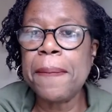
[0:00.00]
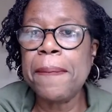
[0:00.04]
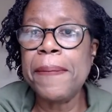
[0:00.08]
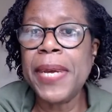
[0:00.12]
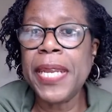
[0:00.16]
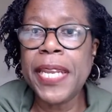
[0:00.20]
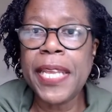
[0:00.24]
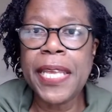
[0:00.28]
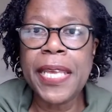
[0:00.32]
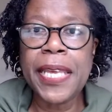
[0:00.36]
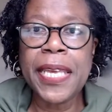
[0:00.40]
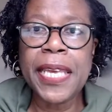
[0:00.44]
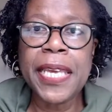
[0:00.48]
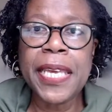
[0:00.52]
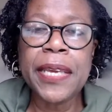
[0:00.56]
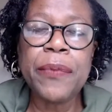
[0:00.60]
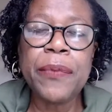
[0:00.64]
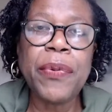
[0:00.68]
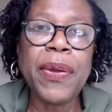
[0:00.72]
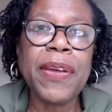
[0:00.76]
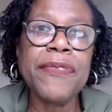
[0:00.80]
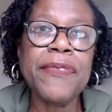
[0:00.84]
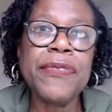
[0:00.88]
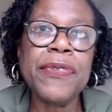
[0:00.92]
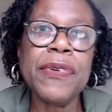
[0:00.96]
money,
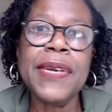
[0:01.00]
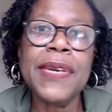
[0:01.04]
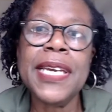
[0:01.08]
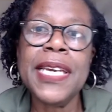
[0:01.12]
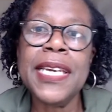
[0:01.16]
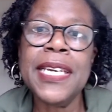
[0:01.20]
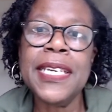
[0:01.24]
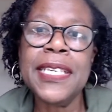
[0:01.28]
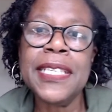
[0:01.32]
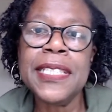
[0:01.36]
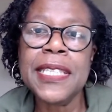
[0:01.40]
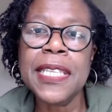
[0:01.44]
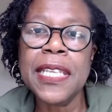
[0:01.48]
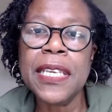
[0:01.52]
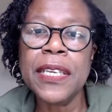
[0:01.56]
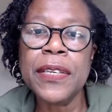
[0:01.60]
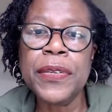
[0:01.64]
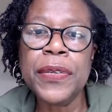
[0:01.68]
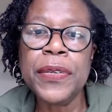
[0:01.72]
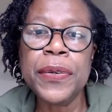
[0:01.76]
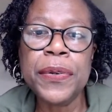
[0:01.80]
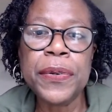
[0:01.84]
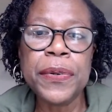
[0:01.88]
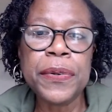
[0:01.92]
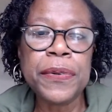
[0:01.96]
whether it is that
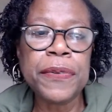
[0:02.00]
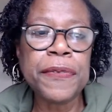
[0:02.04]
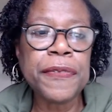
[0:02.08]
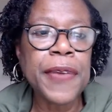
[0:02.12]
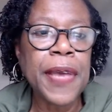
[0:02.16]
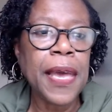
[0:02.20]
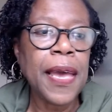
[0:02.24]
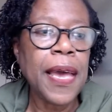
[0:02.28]
you've